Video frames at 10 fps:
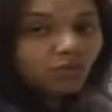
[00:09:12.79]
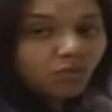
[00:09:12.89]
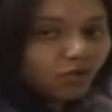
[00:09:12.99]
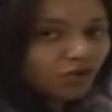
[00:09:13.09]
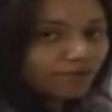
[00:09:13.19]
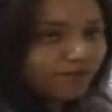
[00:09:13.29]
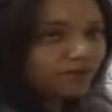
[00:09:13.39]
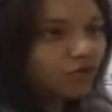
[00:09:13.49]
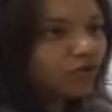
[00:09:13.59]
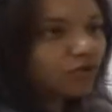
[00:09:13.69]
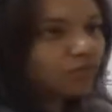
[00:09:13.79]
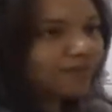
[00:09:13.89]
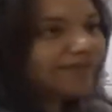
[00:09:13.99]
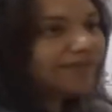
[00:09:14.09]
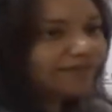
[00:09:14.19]
warm it or
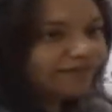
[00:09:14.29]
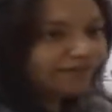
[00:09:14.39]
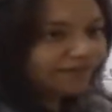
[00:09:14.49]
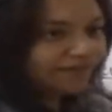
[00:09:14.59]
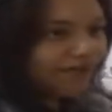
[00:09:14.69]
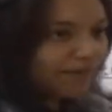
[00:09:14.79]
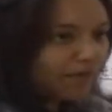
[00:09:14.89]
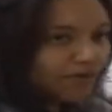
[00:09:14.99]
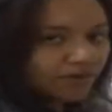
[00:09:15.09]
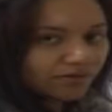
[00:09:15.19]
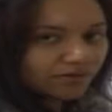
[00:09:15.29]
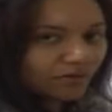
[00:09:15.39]
we heat a part